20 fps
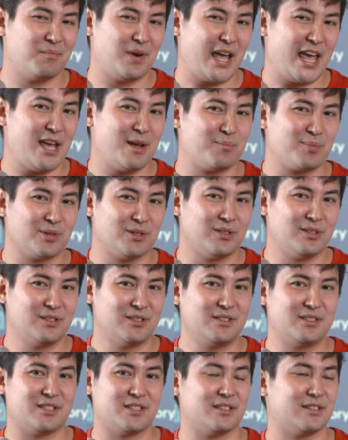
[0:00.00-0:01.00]
April
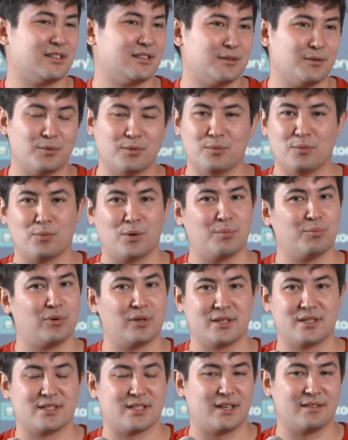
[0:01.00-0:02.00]
to
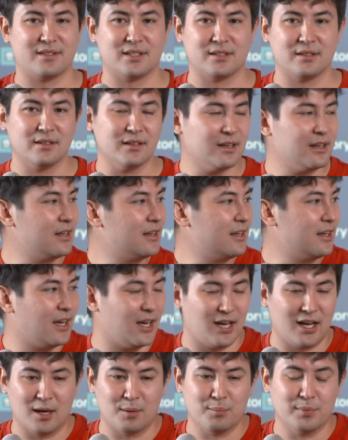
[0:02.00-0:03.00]
1.7
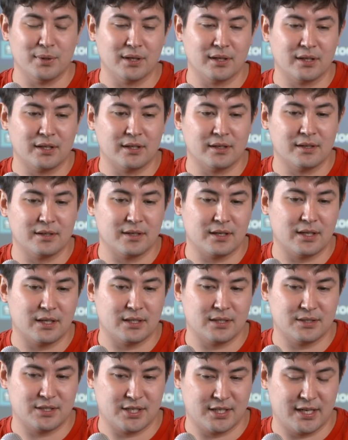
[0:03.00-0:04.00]
million
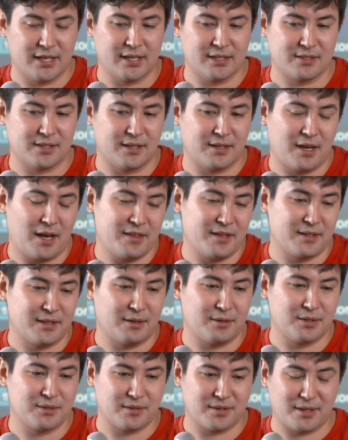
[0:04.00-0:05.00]
today. So I think that
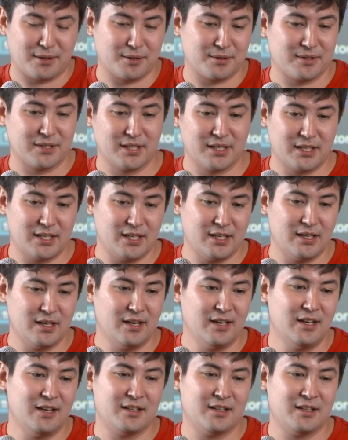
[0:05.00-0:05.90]
was really key.